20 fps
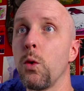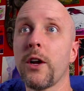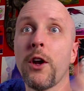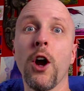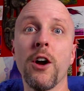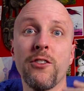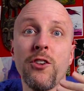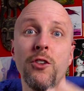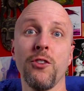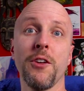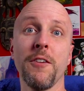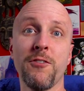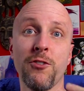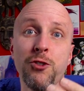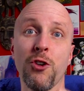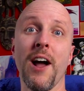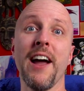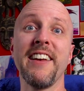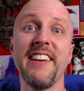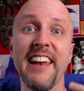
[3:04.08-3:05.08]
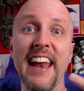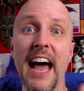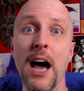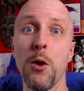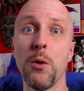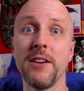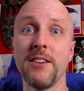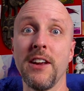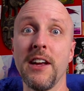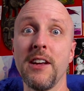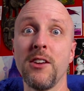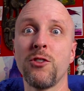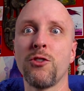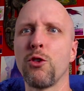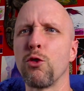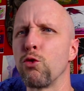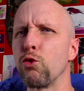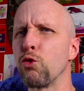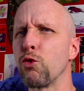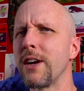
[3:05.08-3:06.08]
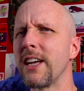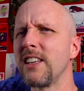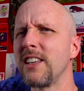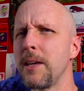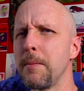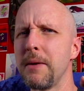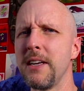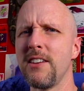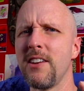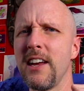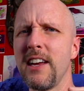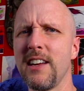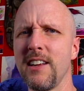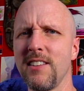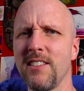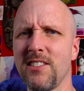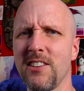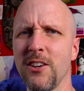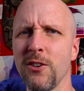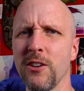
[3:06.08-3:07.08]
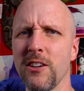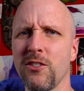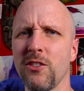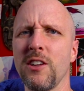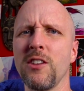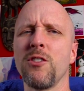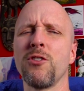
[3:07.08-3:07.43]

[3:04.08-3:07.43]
where cartoons have tried nowadays to really be taken seriously,